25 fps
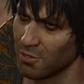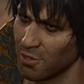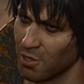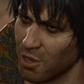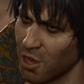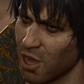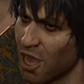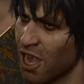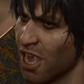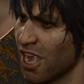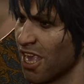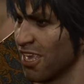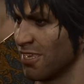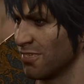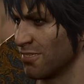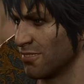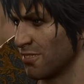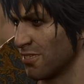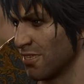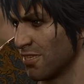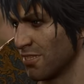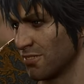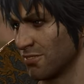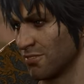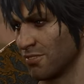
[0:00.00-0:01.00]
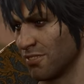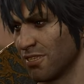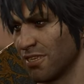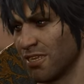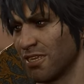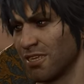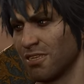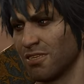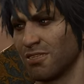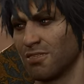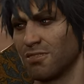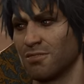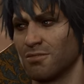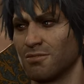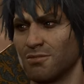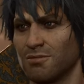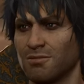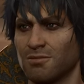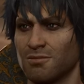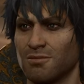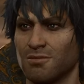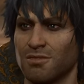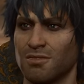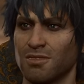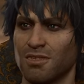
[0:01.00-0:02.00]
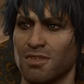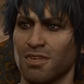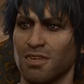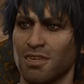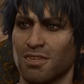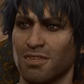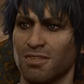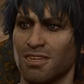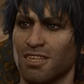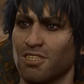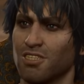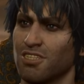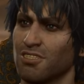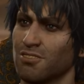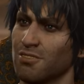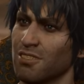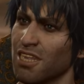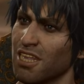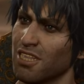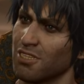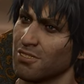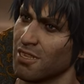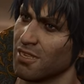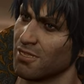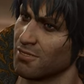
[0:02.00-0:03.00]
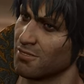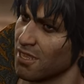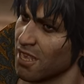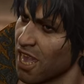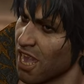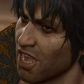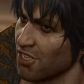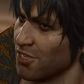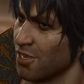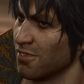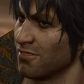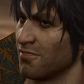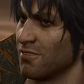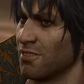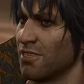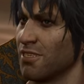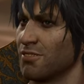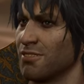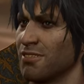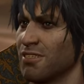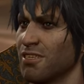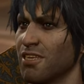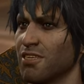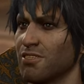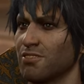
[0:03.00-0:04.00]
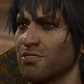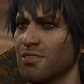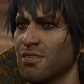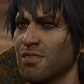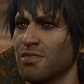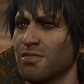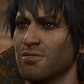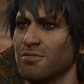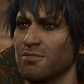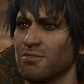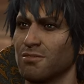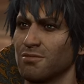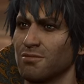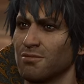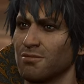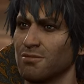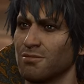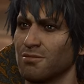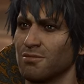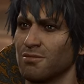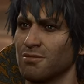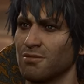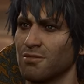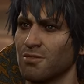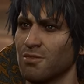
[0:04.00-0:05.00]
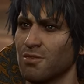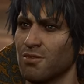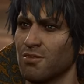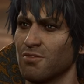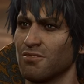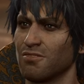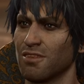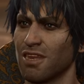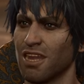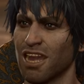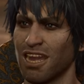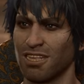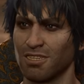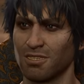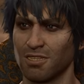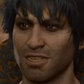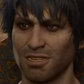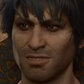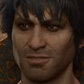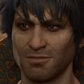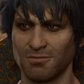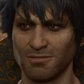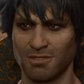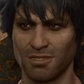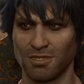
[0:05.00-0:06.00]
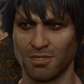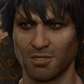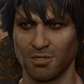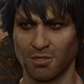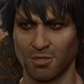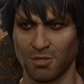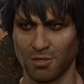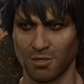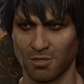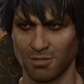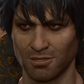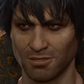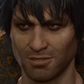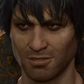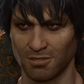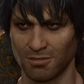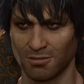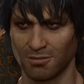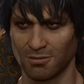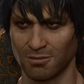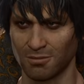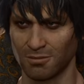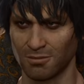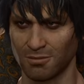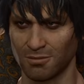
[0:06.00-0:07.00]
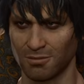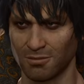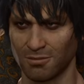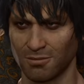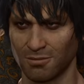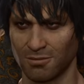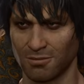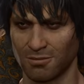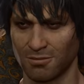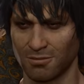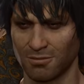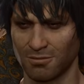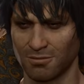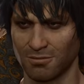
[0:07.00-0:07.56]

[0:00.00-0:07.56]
Who, I can't say. I'd suggest a thorough investigation. You'll find I speak the truth. What?